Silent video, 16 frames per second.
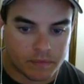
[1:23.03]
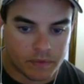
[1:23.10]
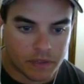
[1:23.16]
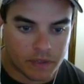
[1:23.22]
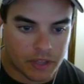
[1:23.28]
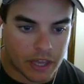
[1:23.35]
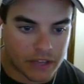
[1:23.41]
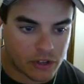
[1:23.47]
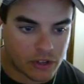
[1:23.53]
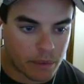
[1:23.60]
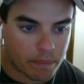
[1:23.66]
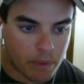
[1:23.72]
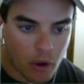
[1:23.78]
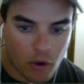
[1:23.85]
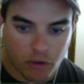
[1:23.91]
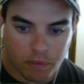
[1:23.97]
Okay, so
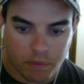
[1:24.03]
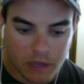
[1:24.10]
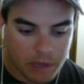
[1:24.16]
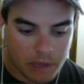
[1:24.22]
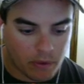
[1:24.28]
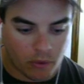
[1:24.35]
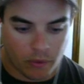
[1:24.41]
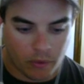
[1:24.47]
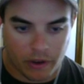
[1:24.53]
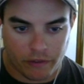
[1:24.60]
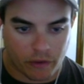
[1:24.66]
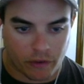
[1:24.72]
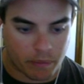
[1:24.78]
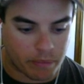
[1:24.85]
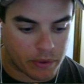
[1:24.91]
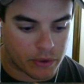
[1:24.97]
both people went
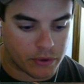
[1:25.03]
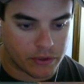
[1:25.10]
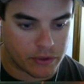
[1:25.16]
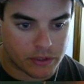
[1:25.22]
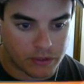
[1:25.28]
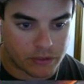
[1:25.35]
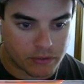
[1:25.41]
for boost